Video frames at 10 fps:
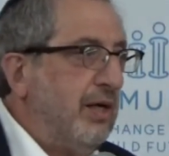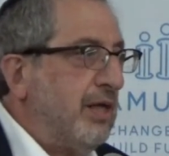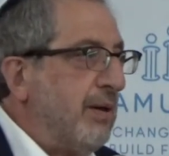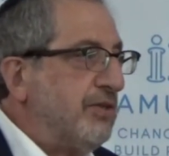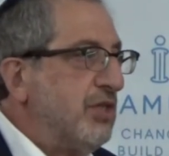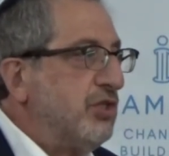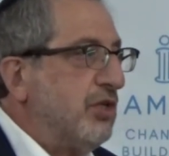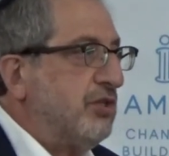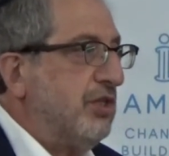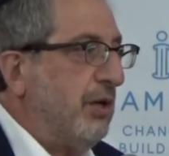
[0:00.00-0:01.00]
And I'm not
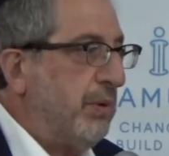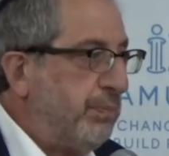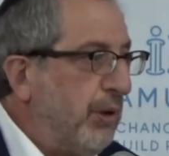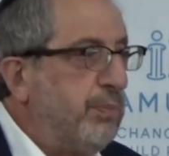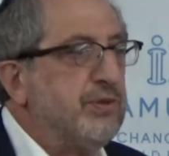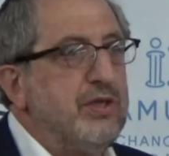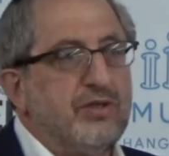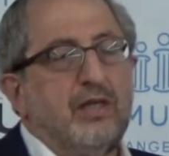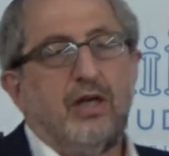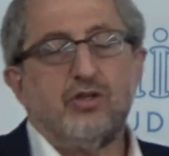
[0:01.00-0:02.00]
suggesting that we purposely
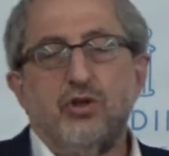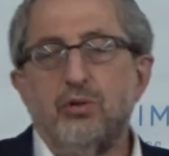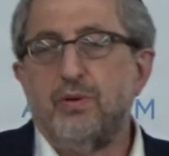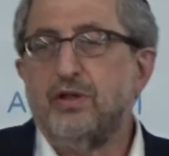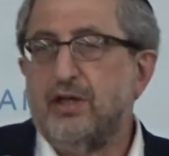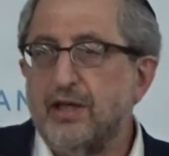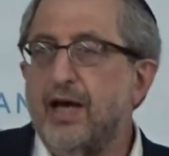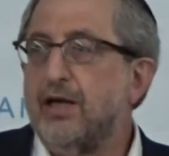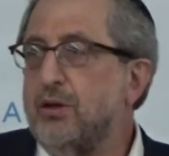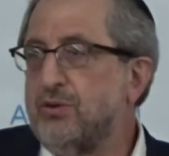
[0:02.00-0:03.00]
send our children to the
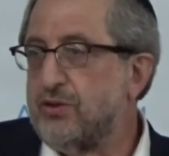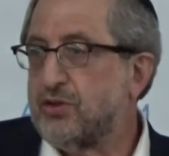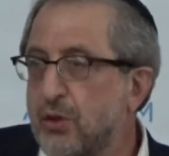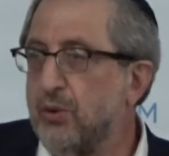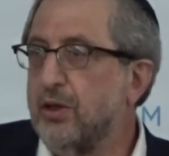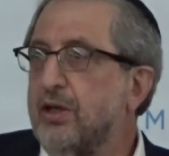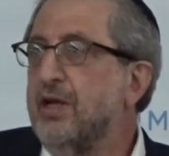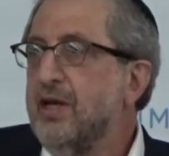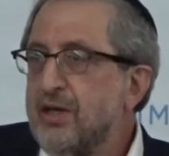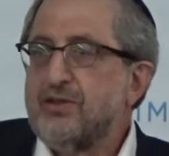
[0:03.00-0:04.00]
ghetto to
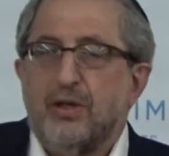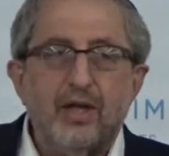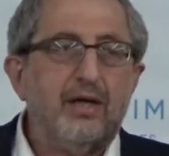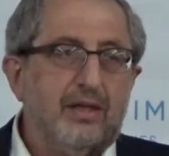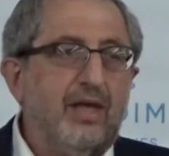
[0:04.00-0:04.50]
school so they,